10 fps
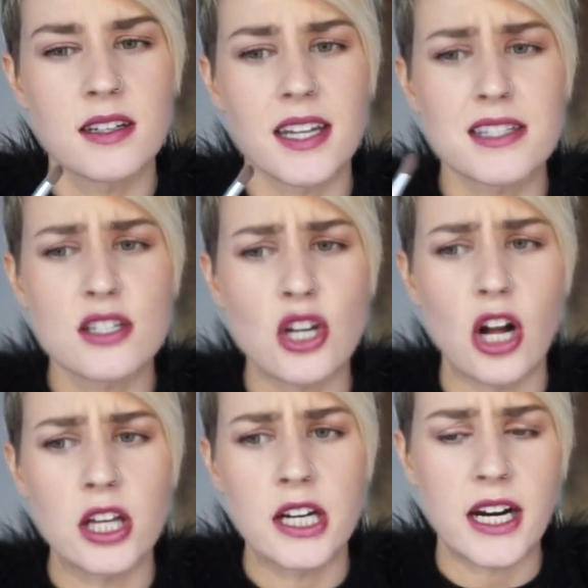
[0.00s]
It's a
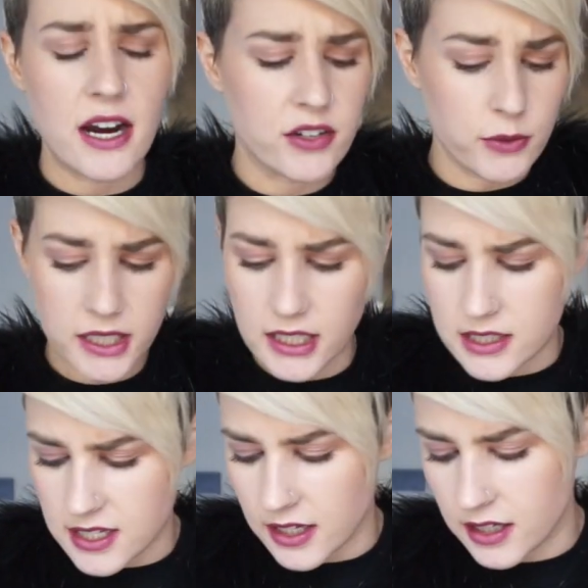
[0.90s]
dollar, everyone
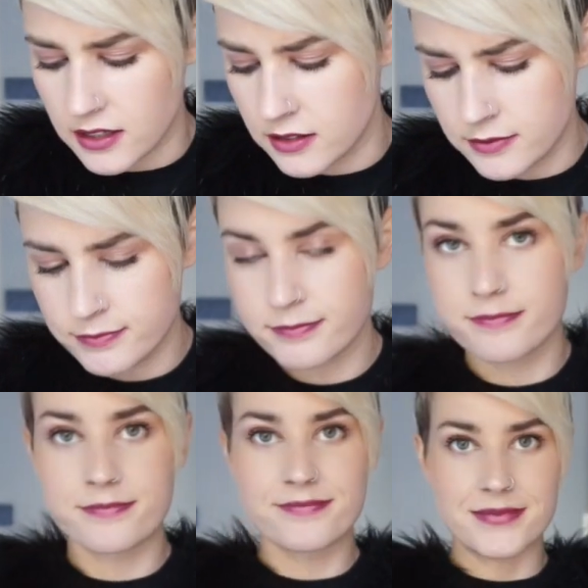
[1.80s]
needs it.
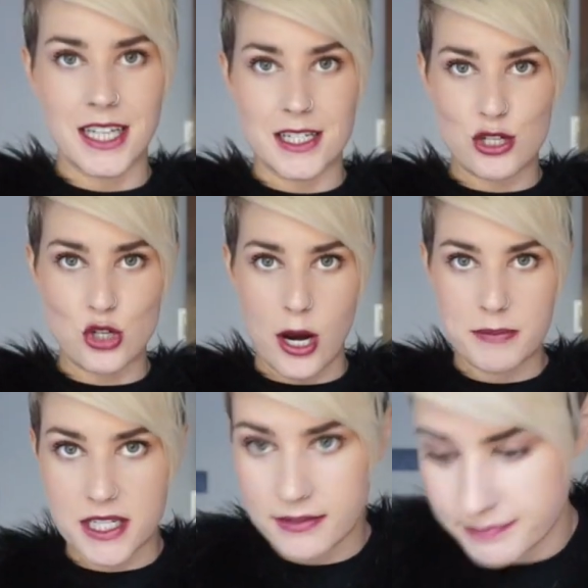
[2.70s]
I just
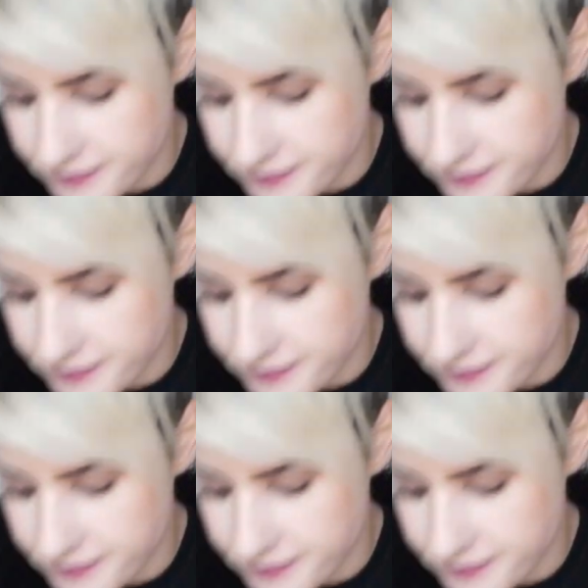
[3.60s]
dropped it.